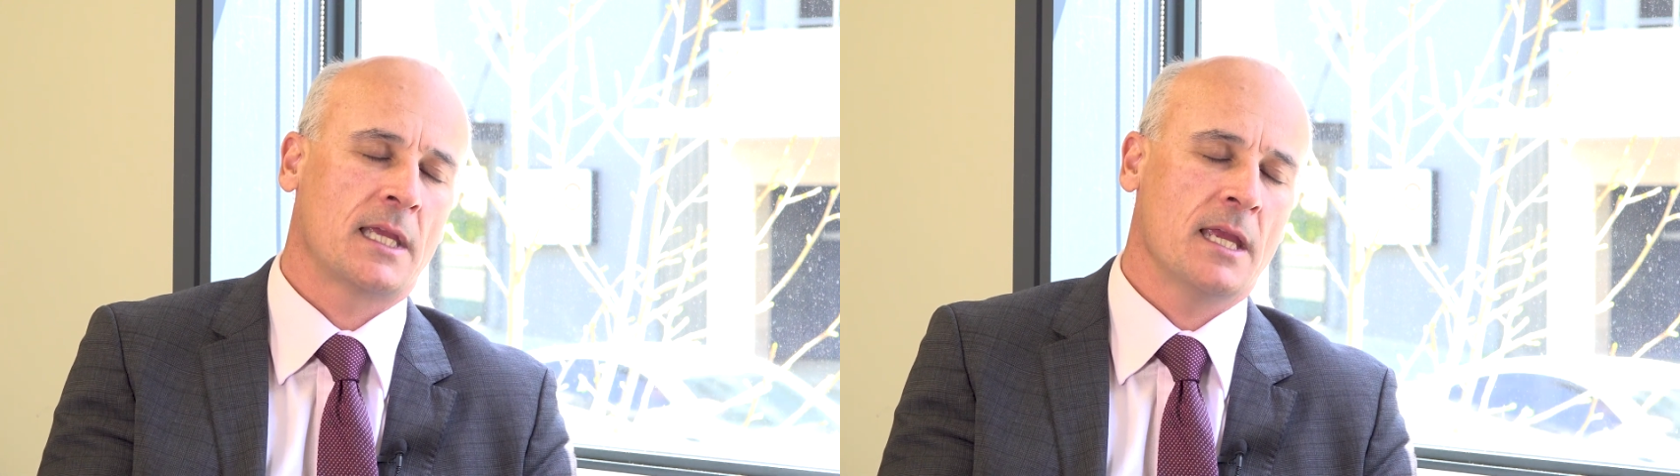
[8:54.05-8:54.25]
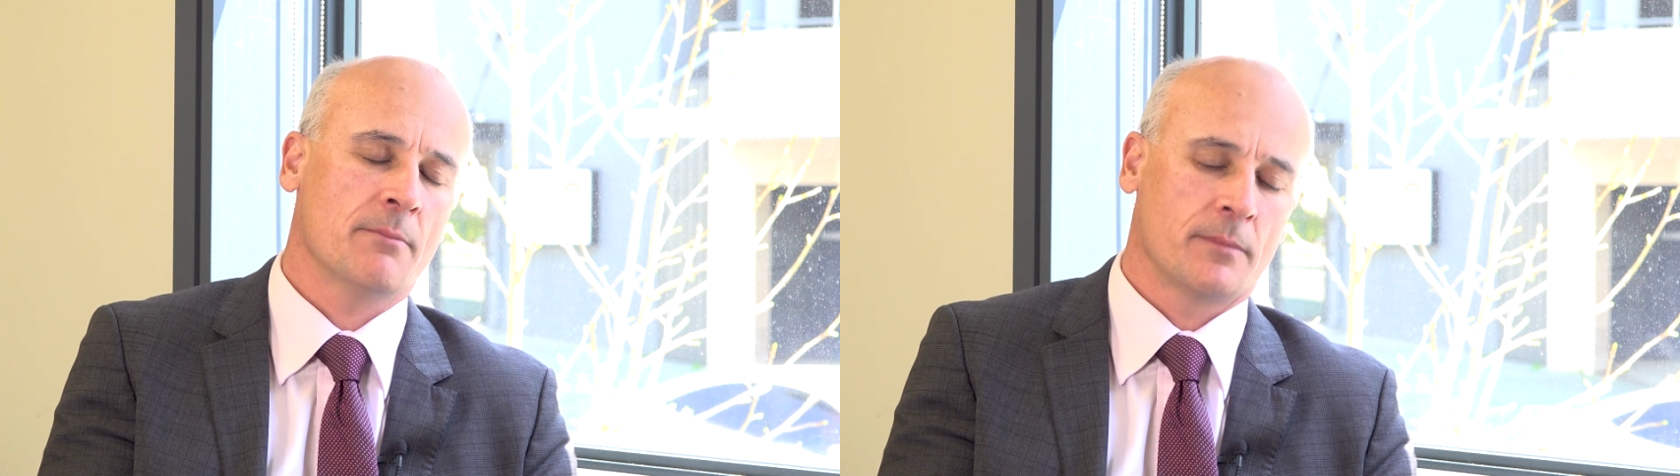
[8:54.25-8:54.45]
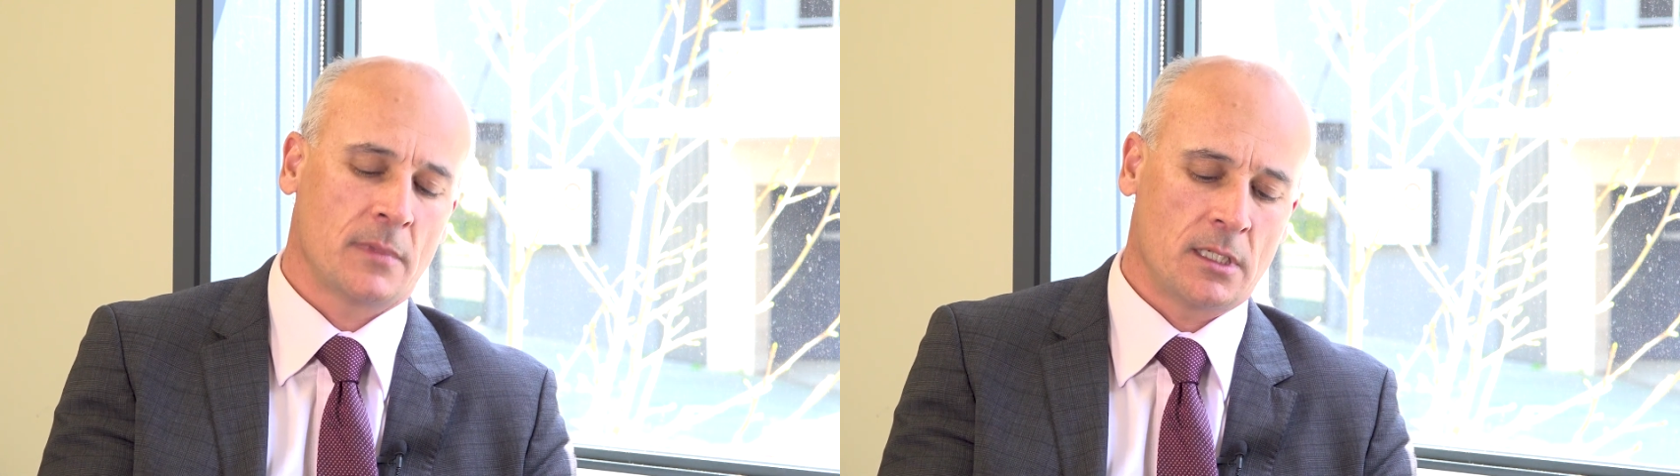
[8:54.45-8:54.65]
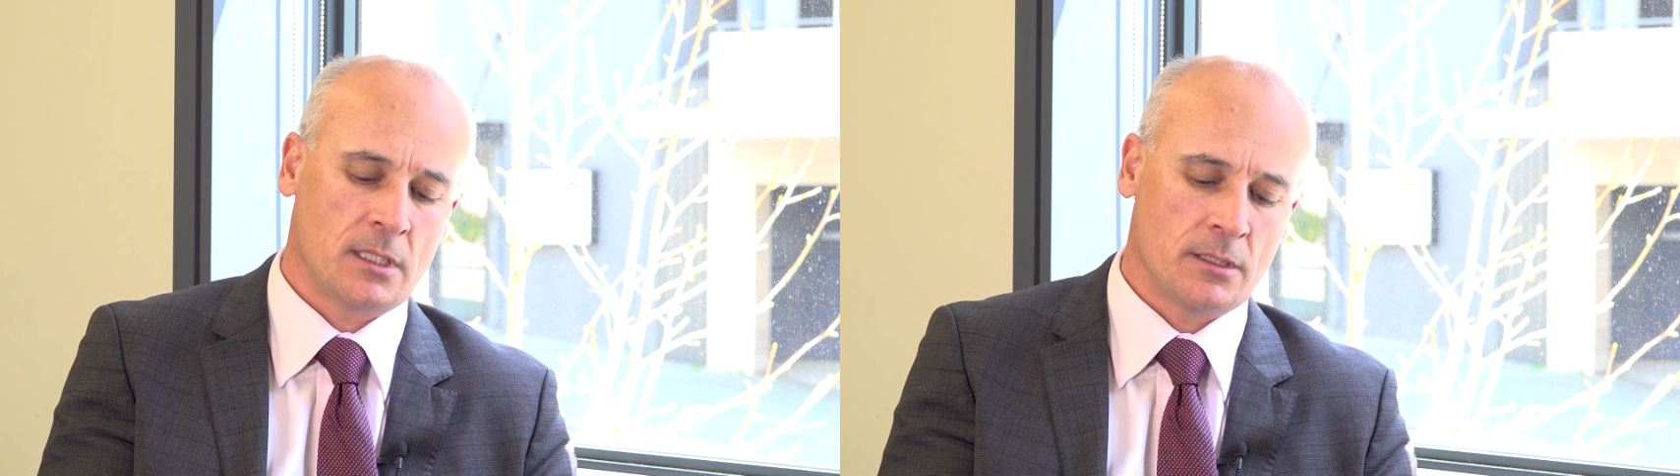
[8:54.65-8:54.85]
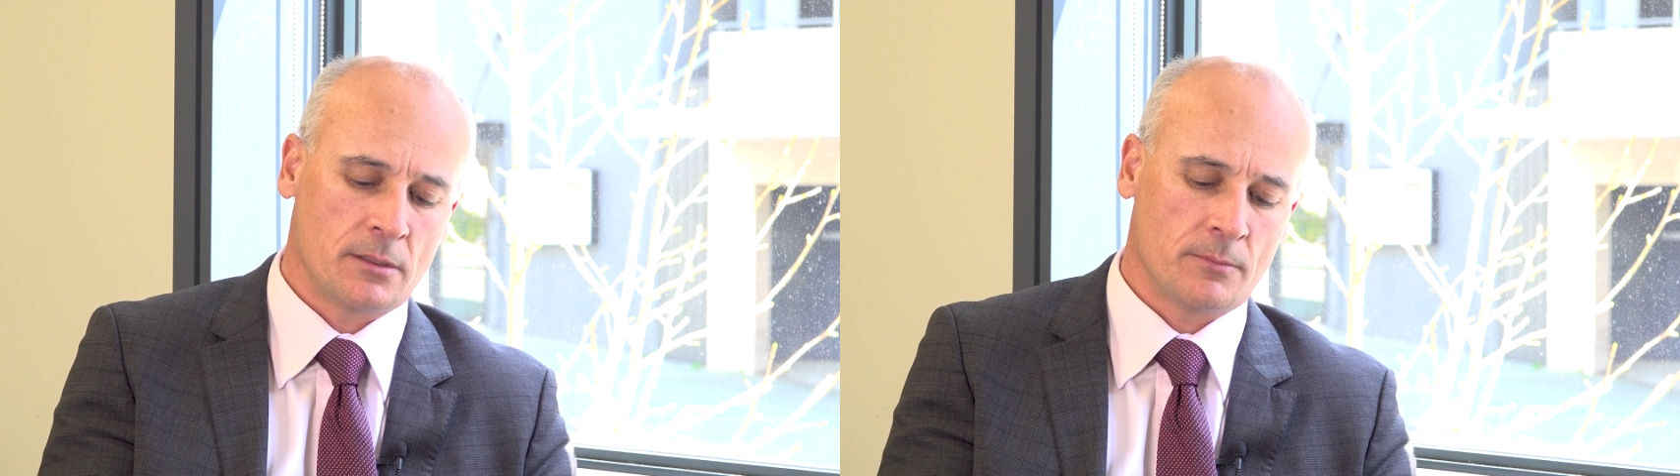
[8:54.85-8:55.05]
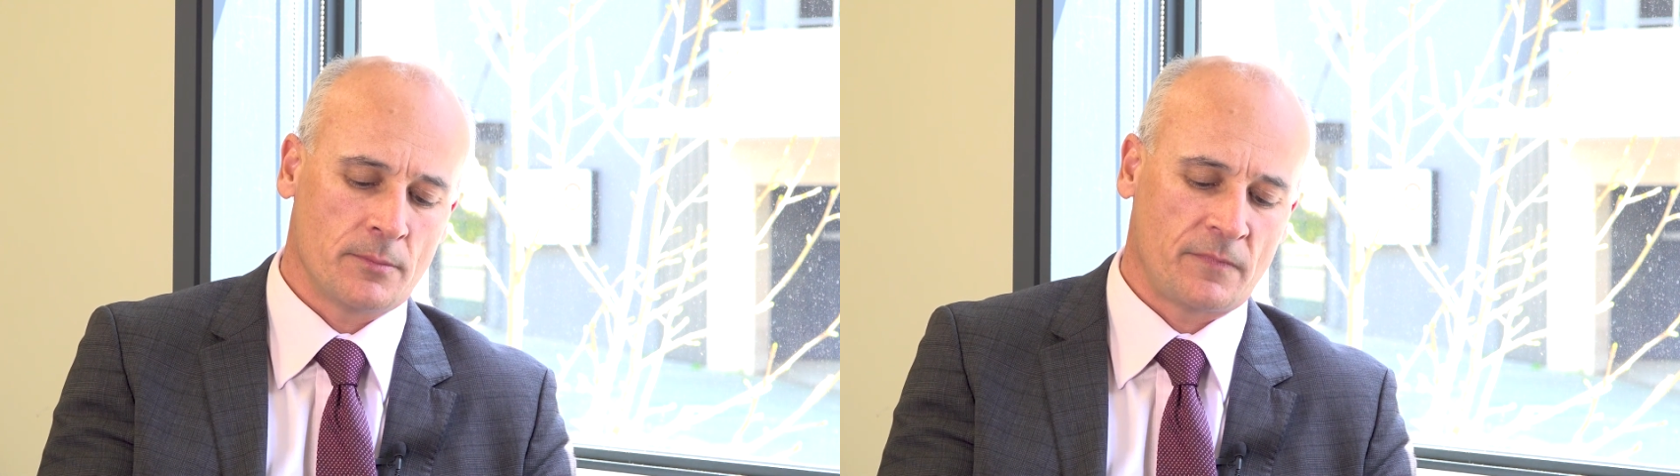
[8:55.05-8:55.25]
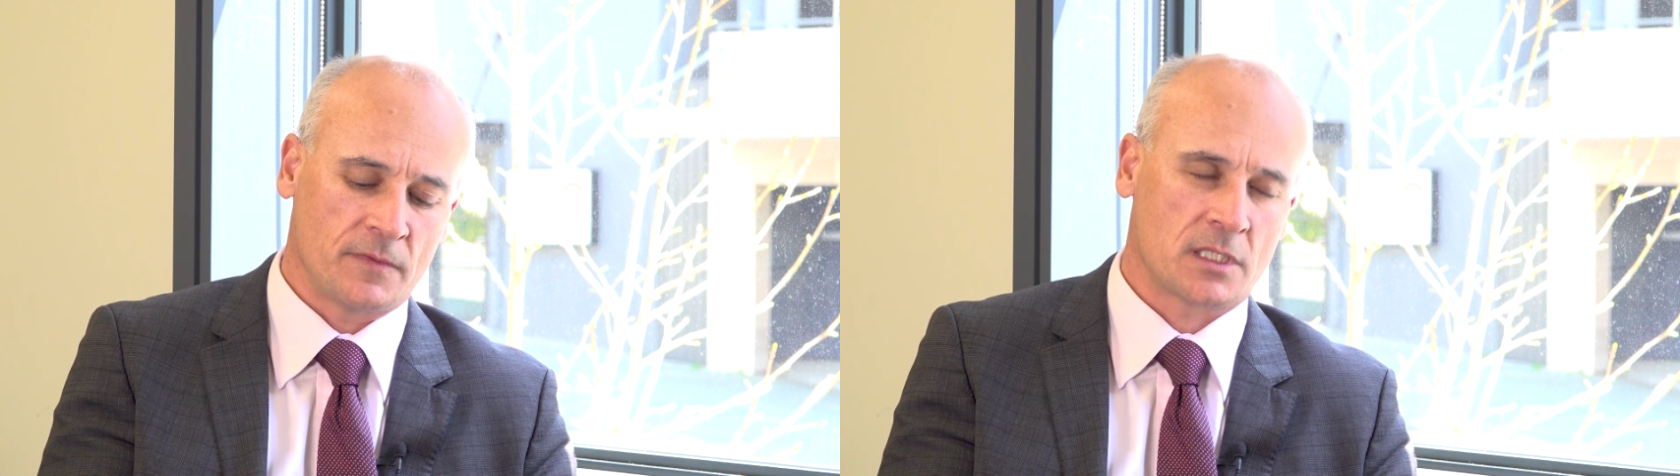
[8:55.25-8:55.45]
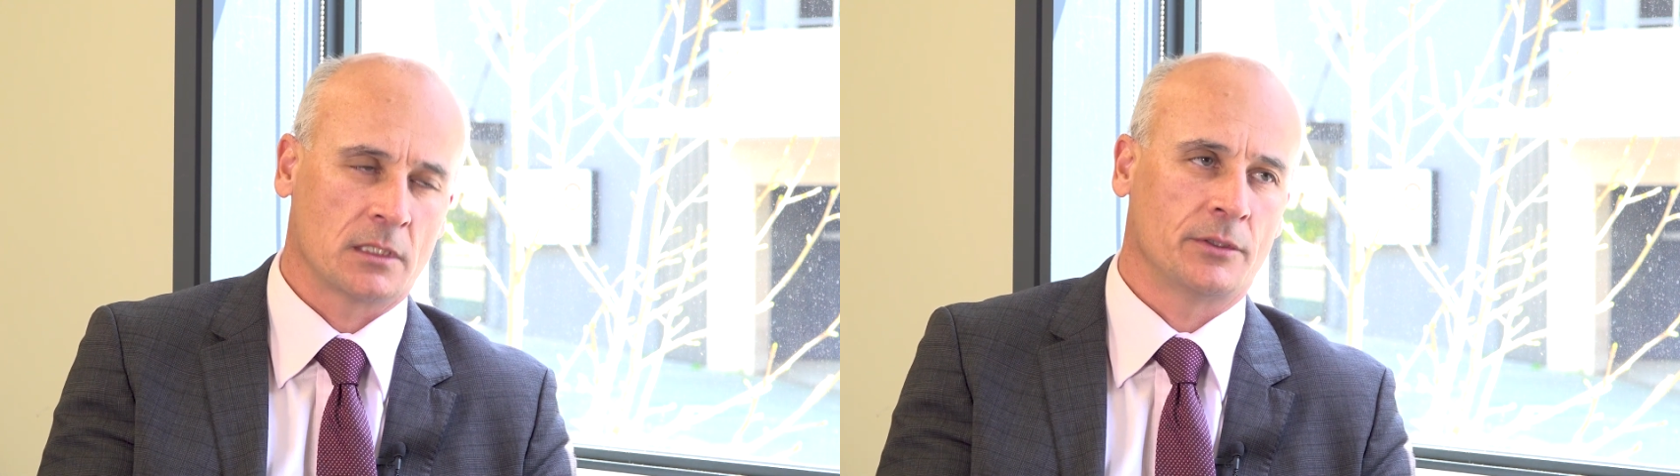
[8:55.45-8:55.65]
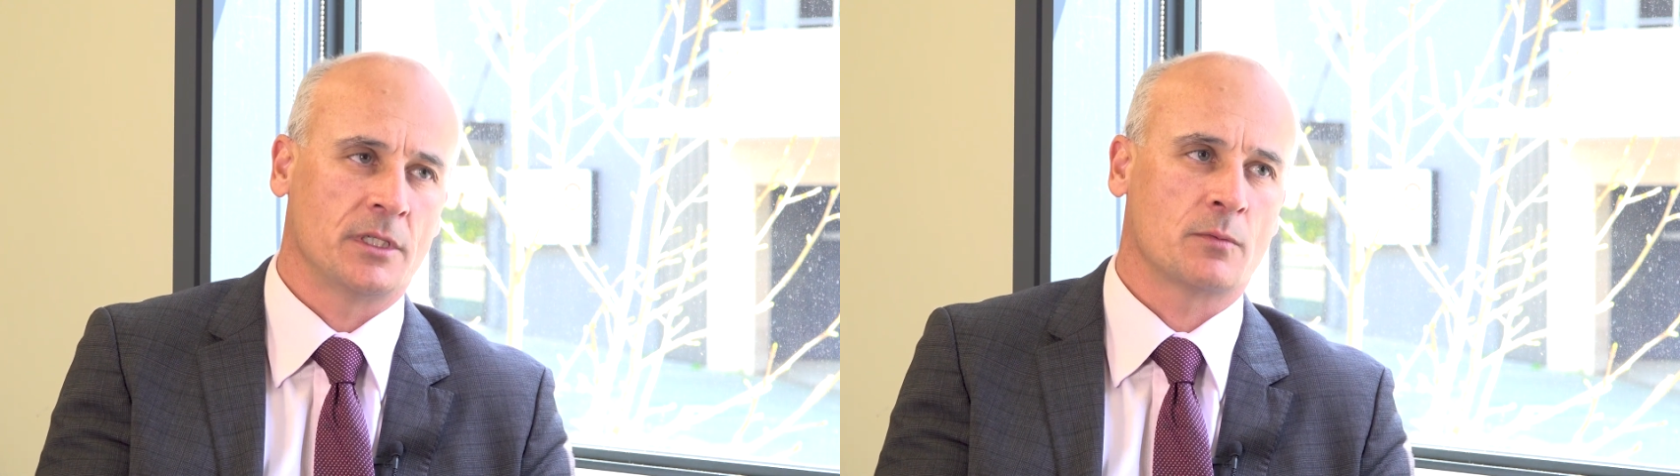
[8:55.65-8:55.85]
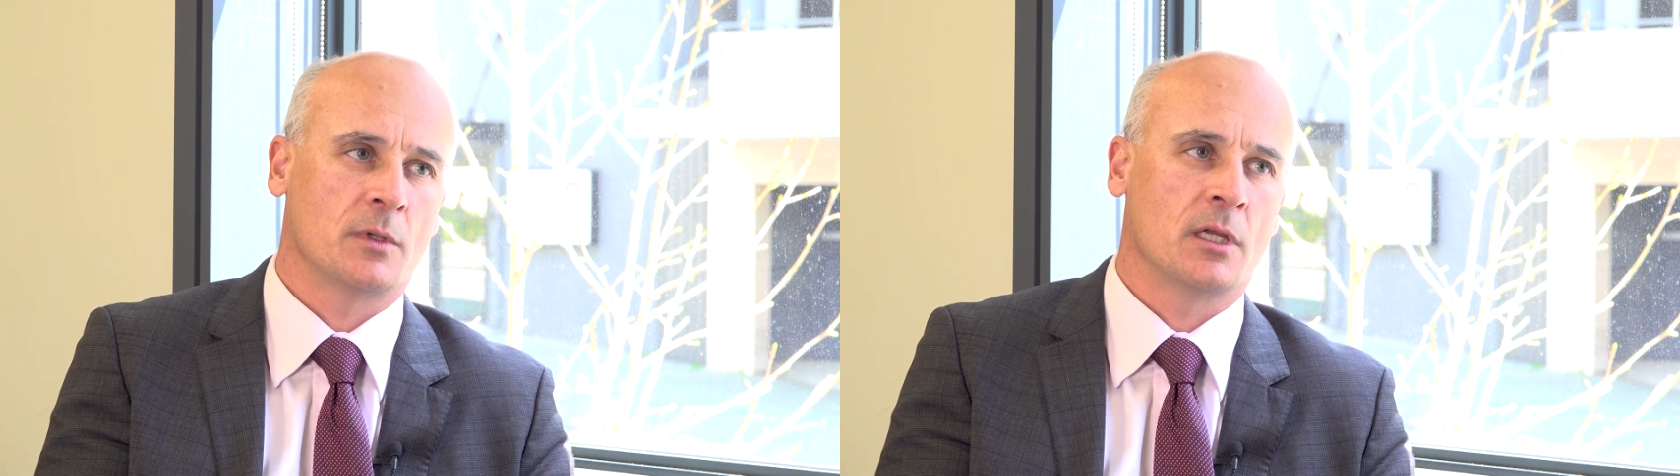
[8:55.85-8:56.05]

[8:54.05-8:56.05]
camp facilities.